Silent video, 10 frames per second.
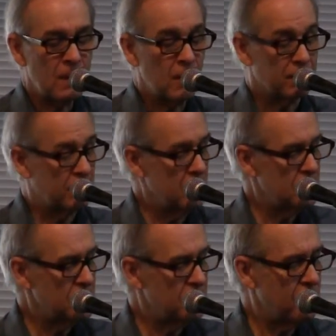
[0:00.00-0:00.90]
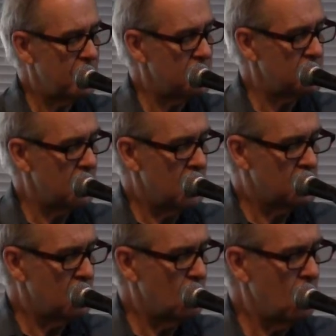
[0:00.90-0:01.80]
A fear is faced,
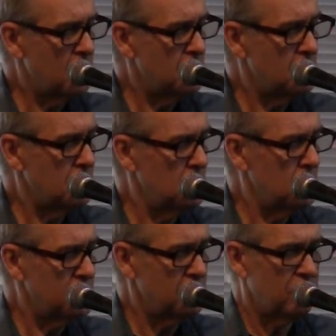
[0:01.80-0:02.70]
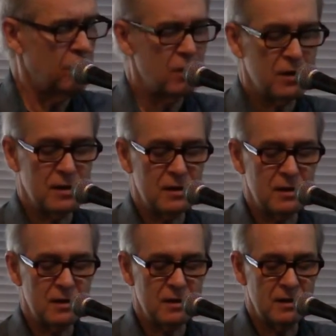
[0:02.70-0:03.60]
someone who is
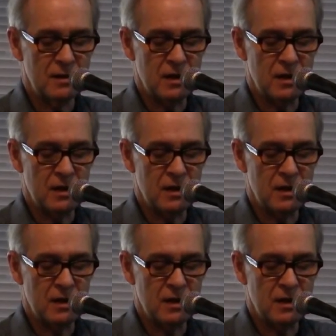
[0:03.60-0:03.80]
afraid